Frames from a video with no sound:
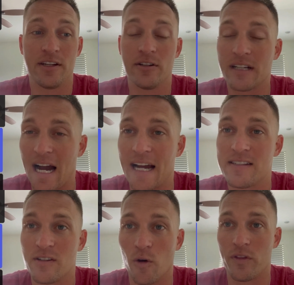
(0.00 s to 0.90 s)
You
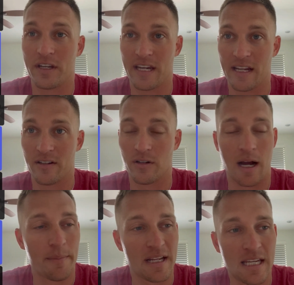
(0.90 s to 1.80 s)
guys know the deal.
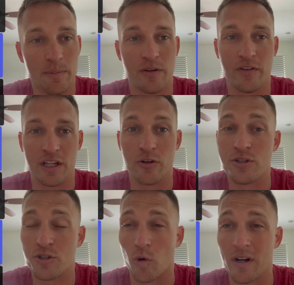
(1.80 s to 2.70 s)
I'm going to keep the video
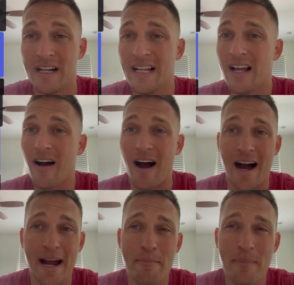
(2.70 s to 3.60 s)
short.
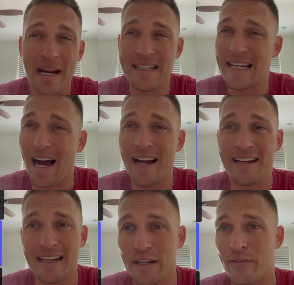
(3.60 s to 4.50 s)
I may not
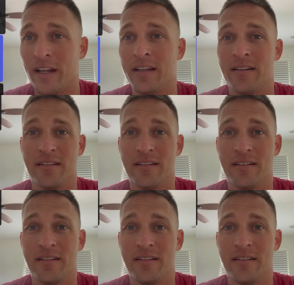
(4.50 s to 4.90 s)
even